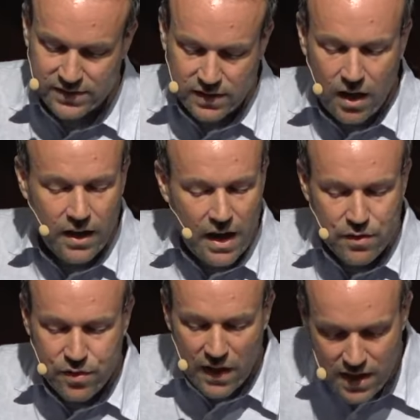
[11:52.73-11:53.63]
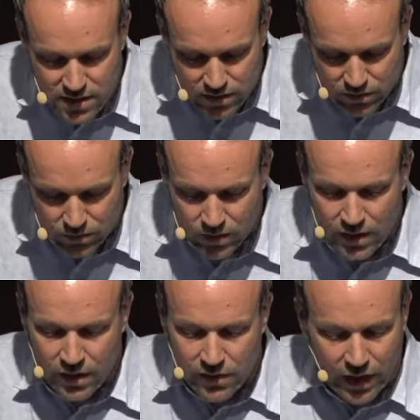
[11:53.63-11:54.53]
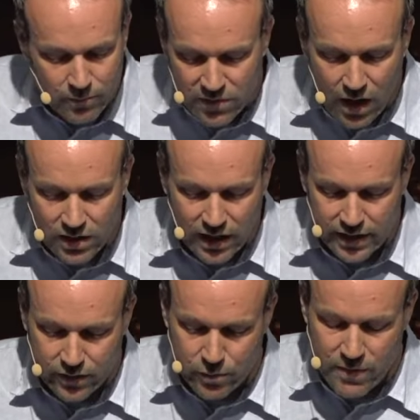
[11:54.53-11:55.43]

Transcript: God, I thank you that I am not like other